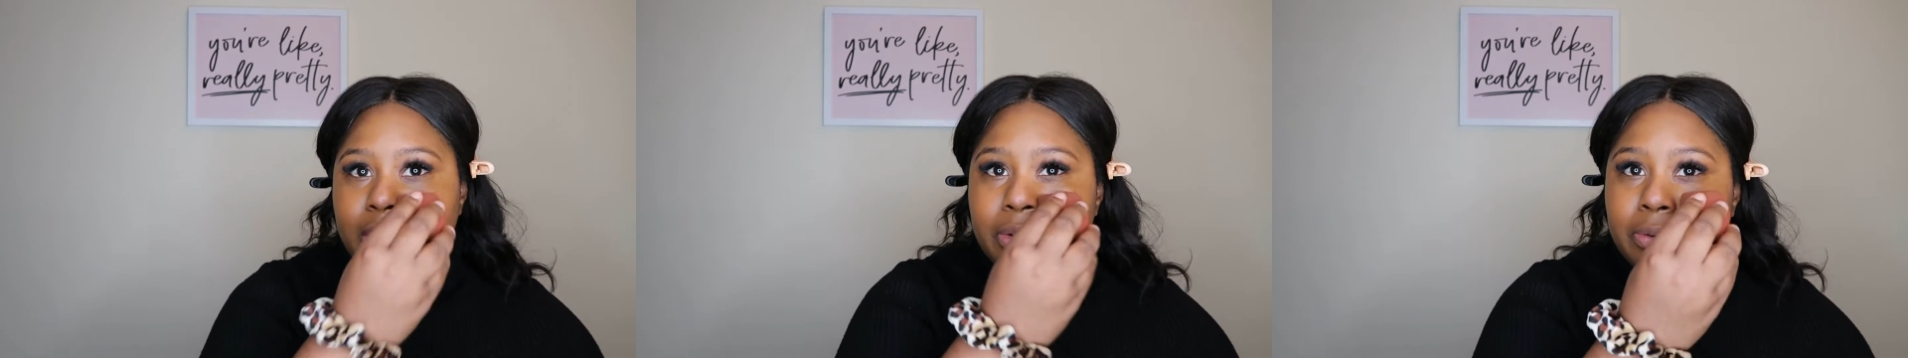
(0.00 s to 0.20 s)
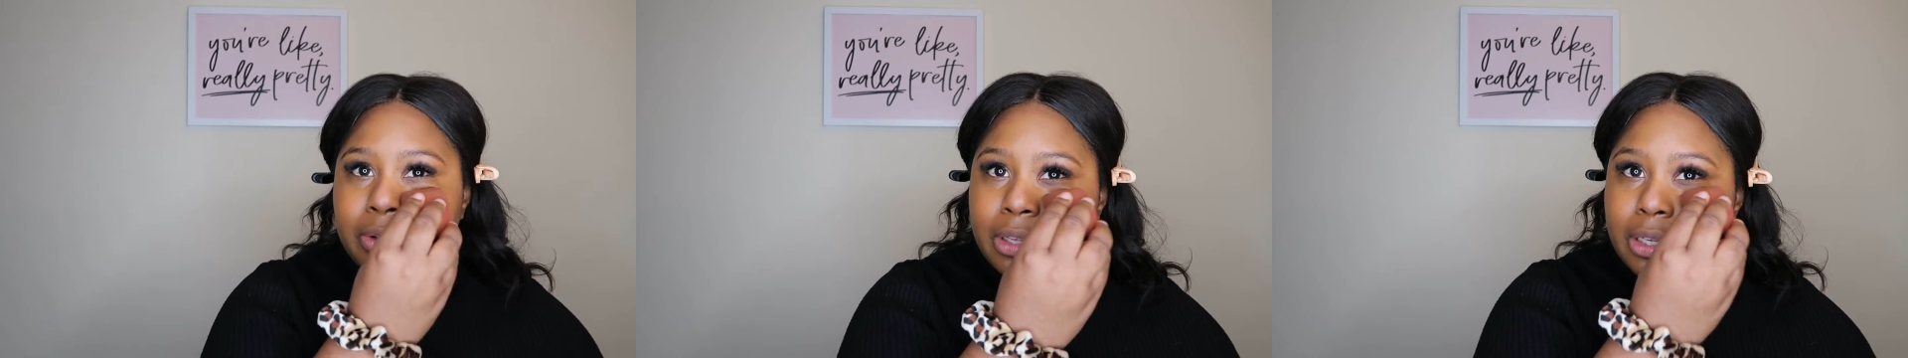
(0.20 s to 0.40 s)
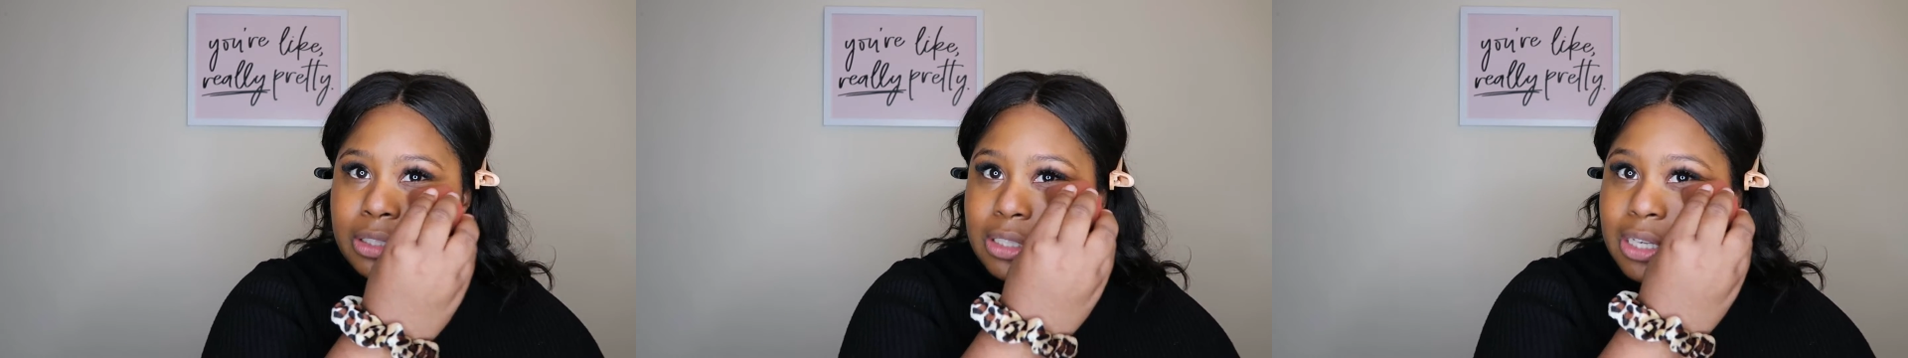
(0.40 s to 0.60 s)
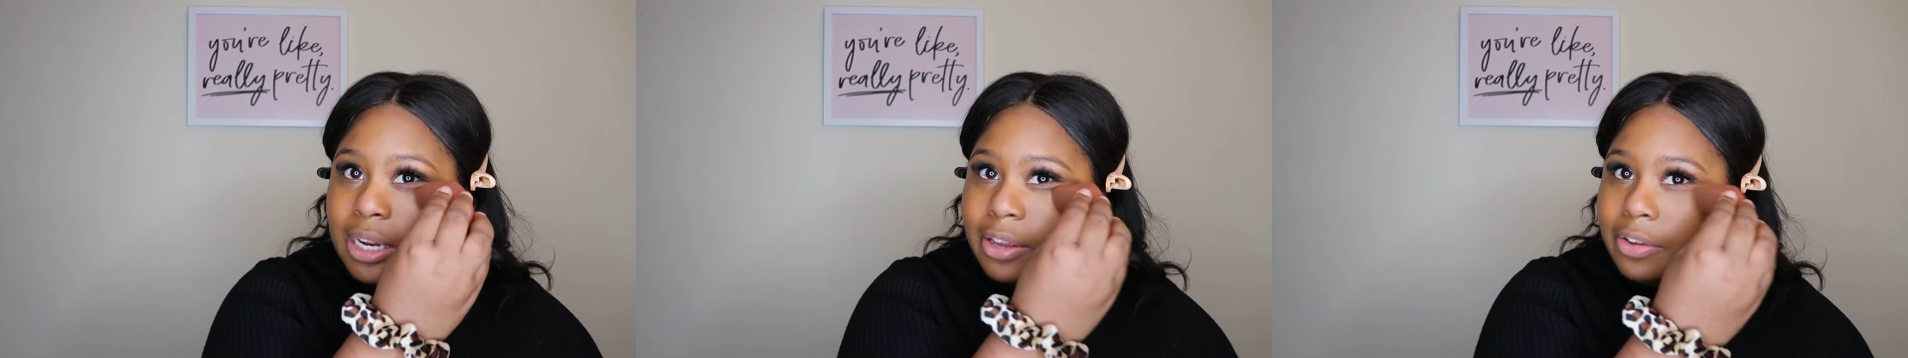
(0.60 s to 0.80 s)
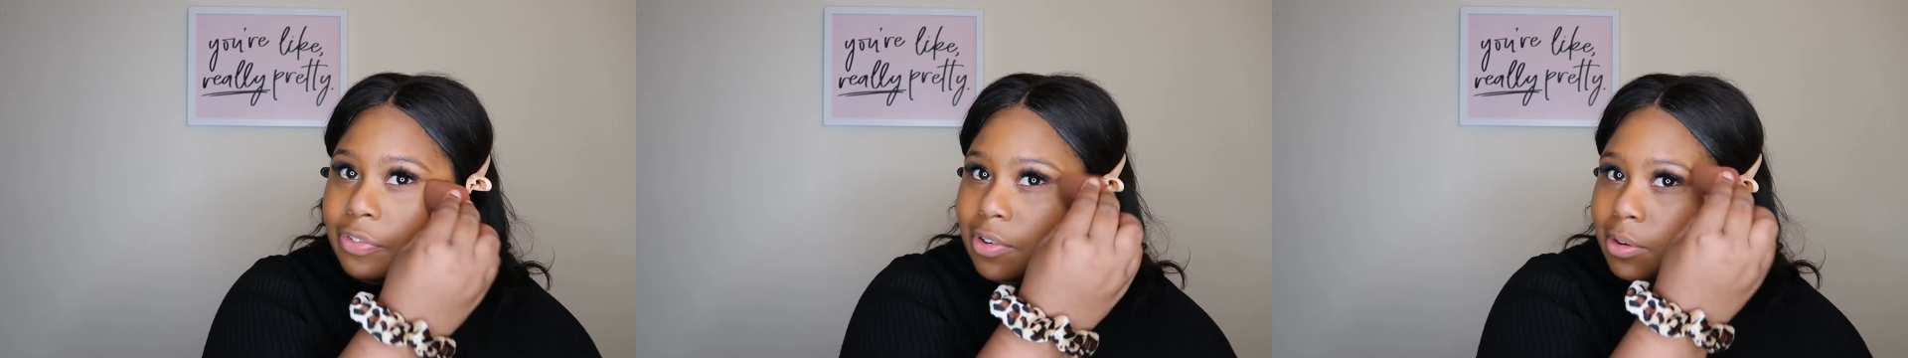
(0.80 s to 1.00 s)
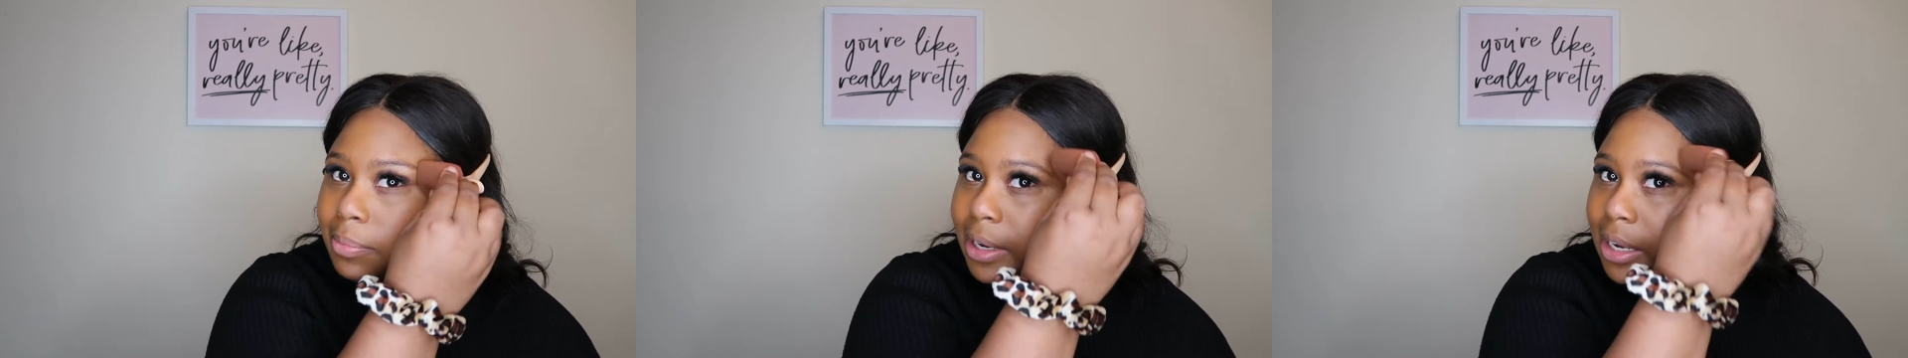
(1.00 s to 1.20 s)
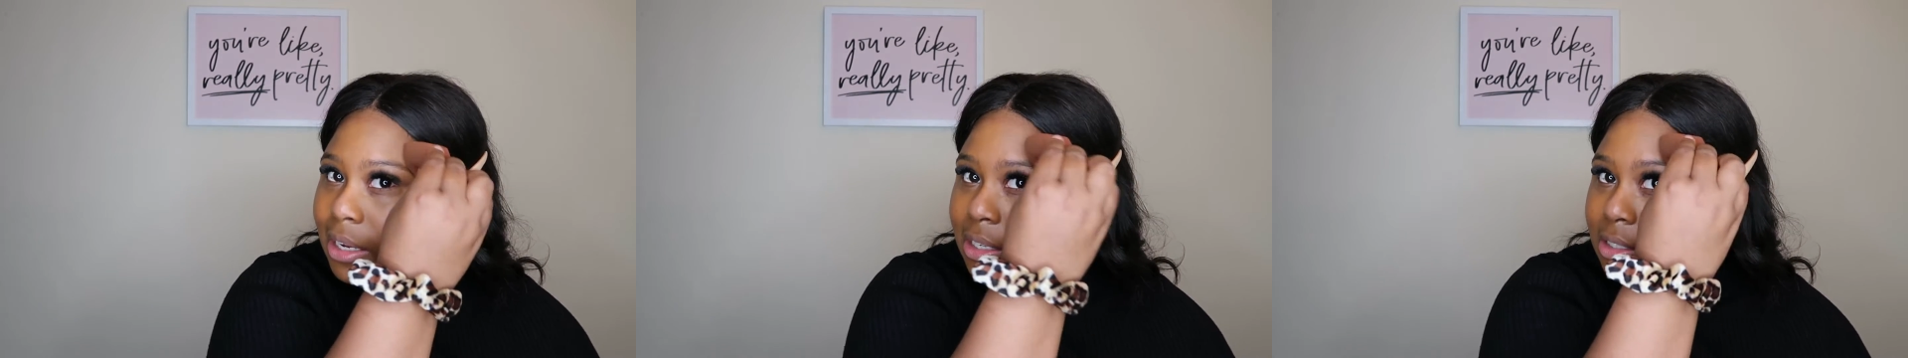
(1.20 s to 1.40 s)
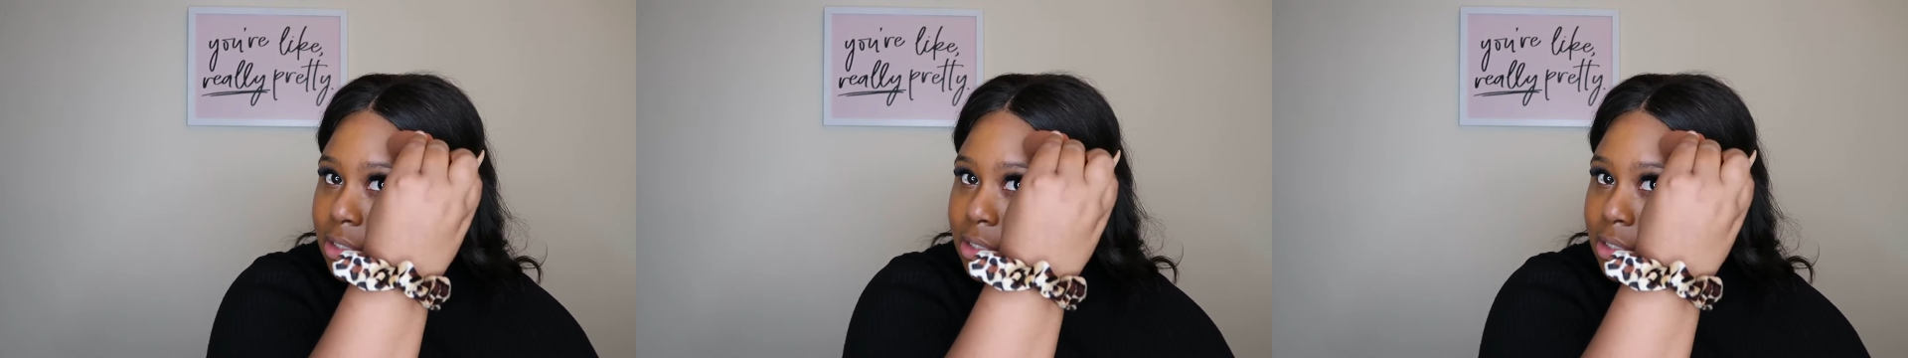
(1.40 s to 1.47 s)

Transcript: that really did it for me.